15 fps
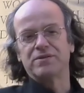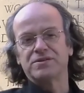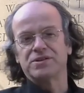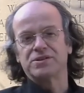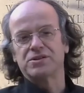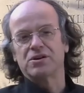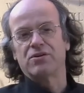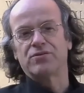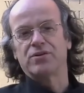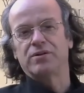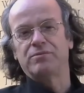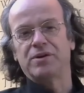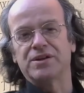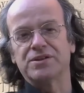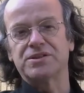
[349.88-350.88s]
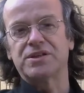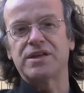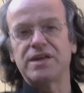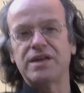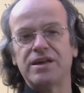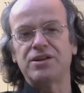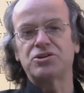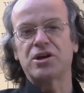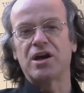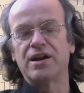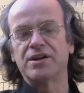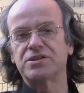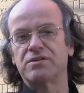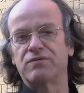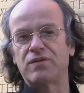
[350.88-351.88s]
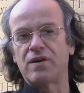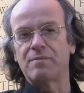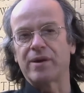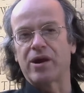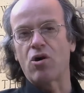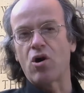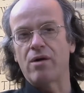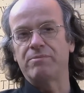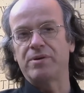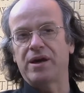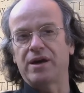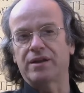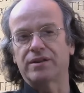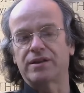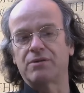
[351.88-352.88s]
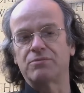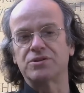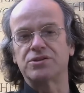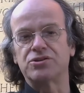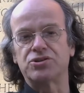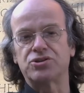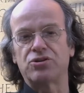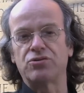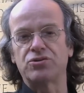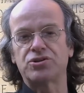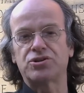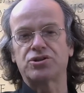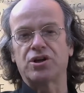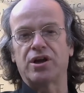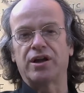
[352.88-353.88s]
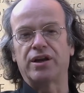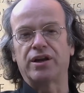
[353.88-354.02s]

to try unsuccessfully to establish a true Canadian democracy.